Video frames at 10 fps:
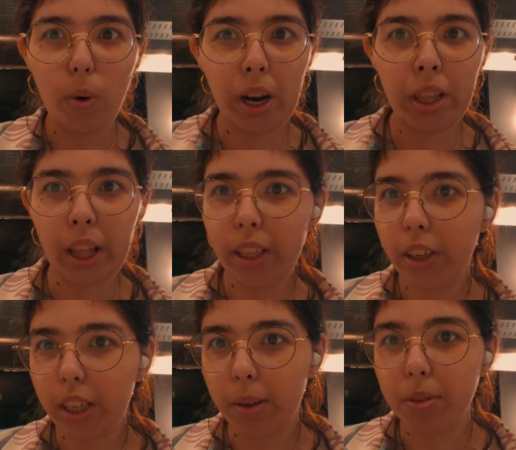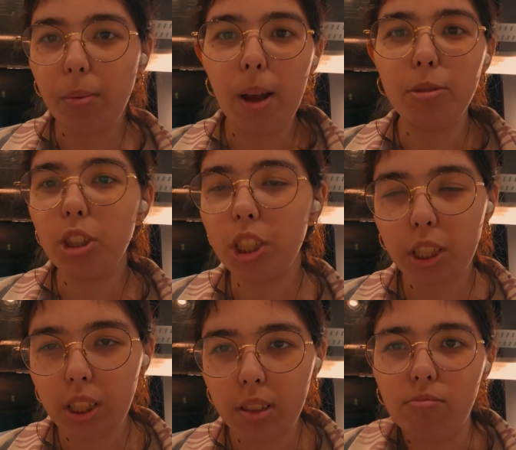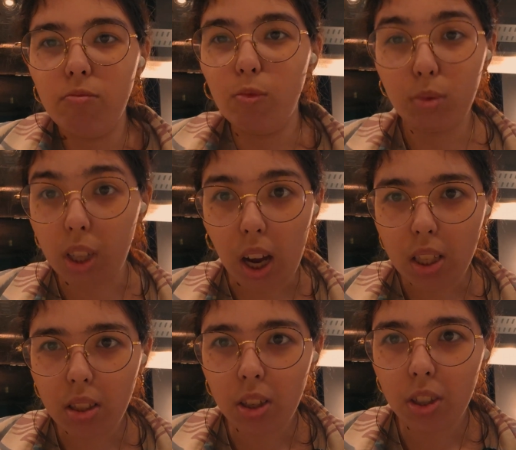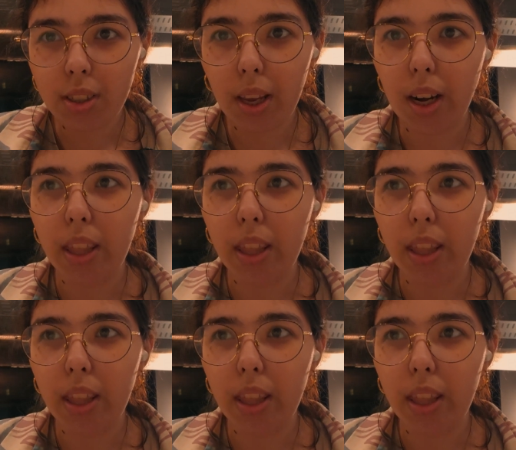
where that lyric comes from. I'm sure she does understand.